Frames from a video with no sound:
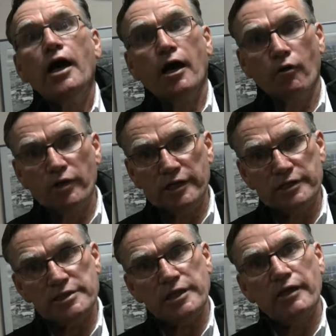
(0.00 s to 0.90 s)
Only
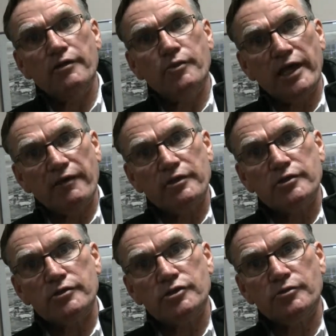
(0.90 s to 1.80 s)
to say that we have
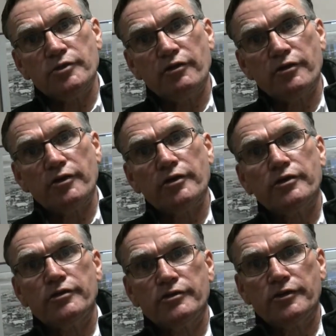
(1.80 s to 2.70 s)
until June the 3rd
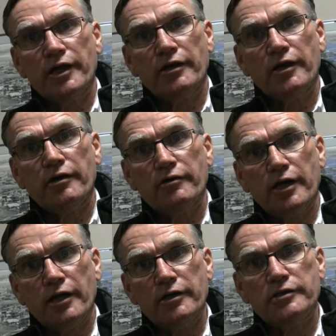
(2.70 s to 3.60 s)
to get
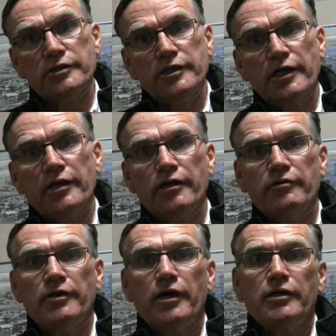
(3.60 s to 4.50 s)

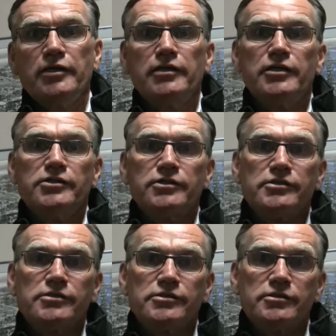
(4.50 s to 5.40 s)
our
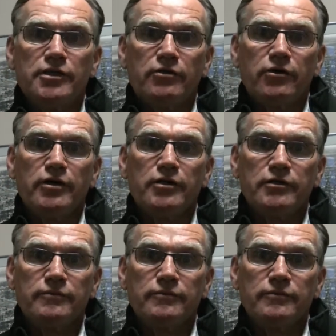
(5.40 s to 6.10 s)
conditions in order.